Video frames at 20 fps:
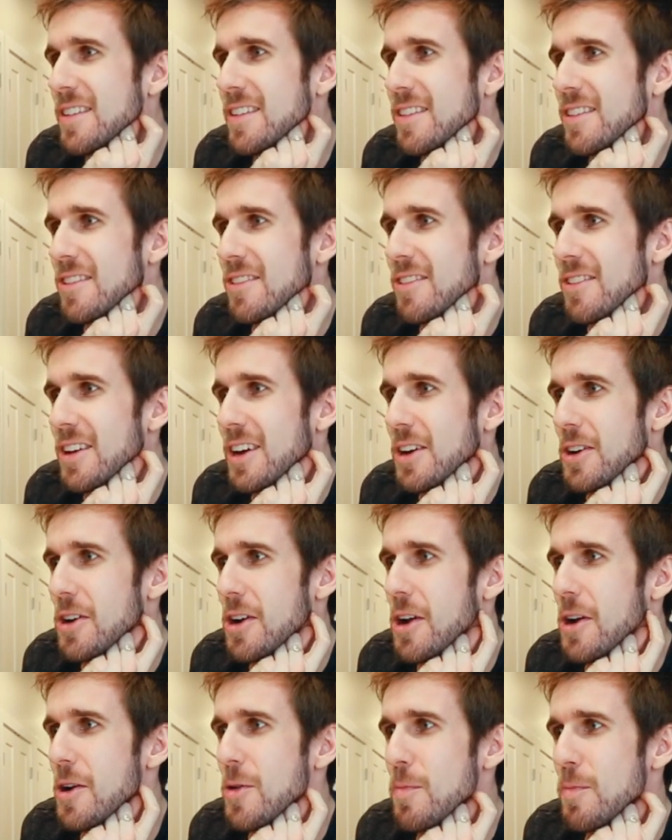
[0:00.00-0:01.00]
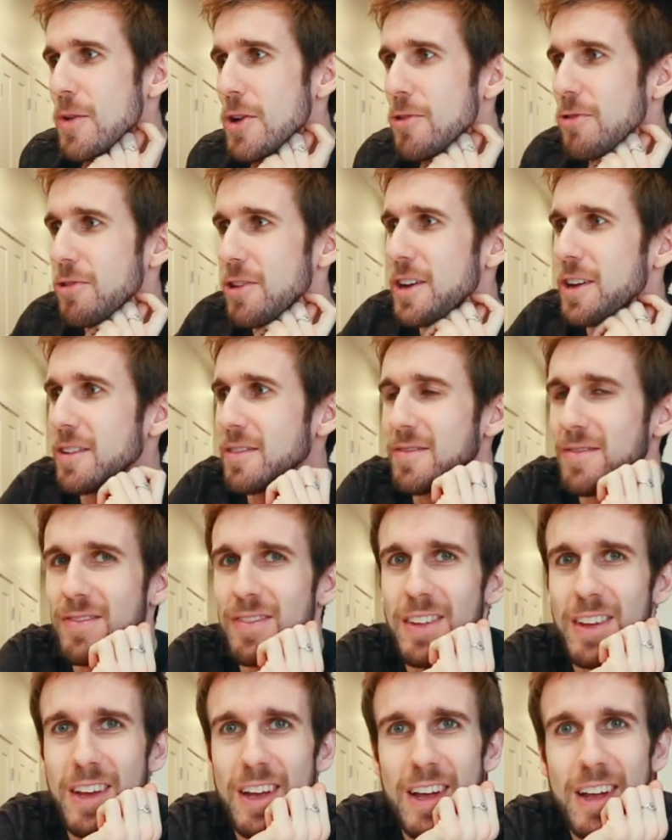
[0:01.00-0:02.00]
So like, all right, music.
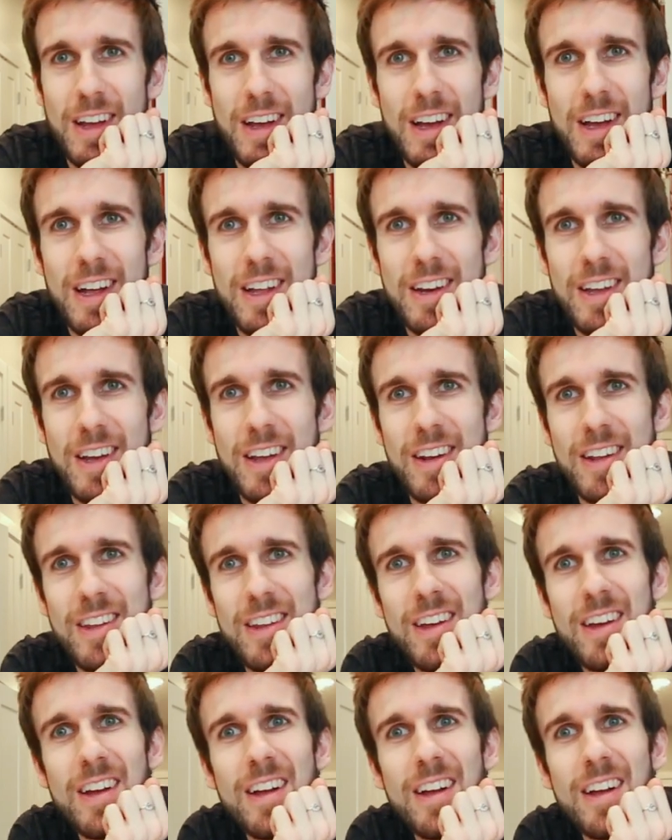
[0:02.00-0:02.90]
And then